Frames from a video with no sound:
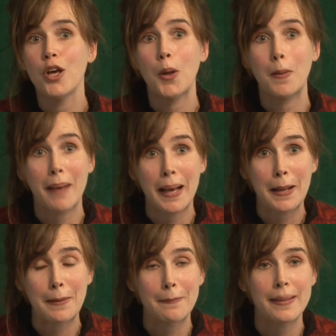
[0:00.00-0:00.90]
her
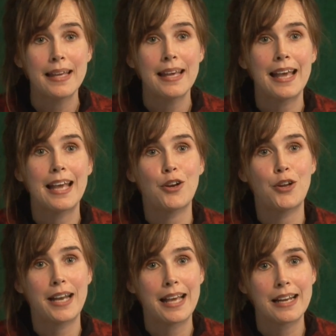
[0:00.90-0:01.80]
mum and
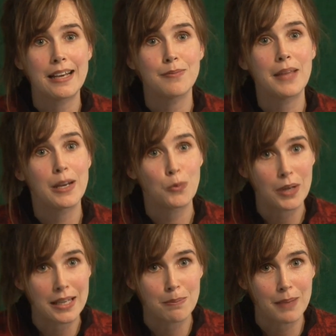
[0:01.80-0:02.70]
her nana, and
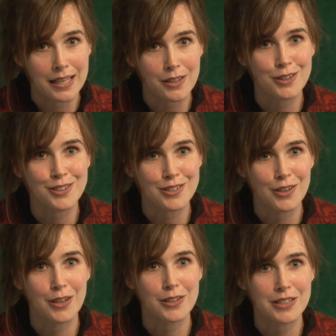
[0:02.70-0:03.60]
William Baker, her
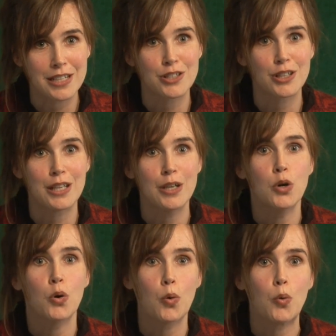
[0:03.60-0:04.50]
stylist, actually
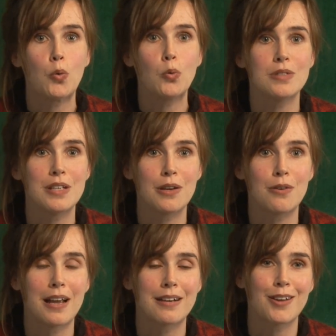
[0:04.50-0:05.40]
all sitting
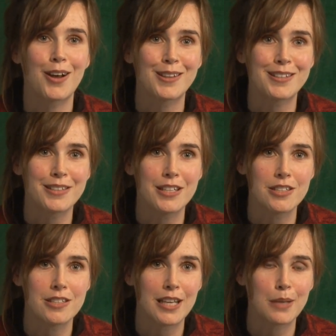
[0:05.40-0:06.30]
around Kylie's
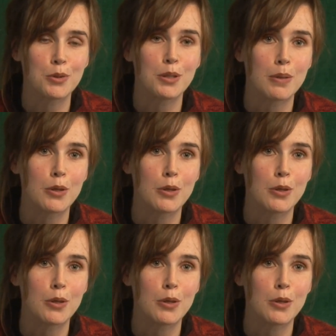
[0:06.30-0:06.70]
kitchen table in